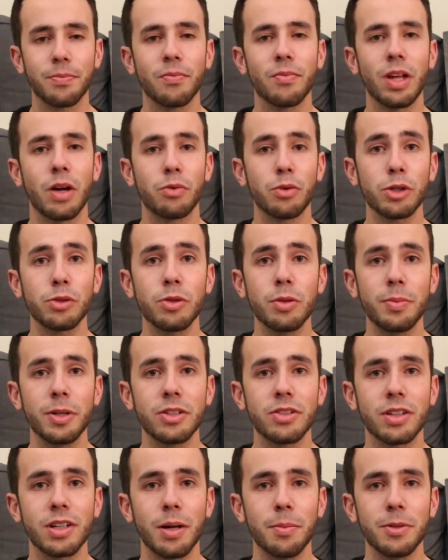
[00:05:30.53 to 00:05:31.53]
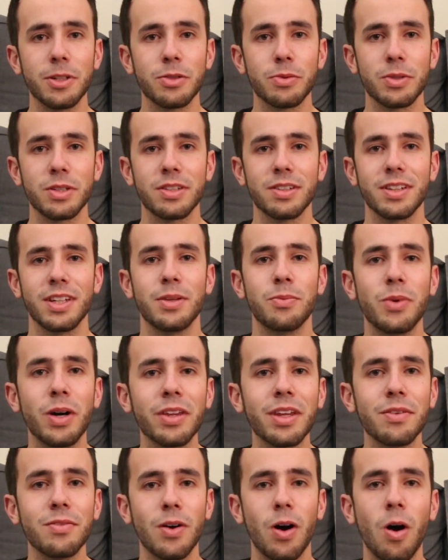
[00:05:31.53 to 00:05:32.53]
I've worked with a bunch of companies recently, and while
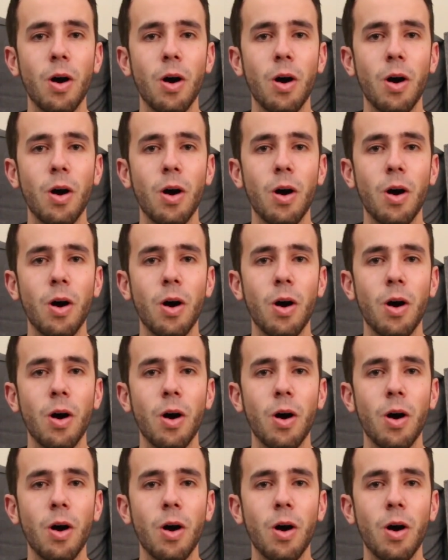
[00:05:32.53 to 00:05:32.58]
they've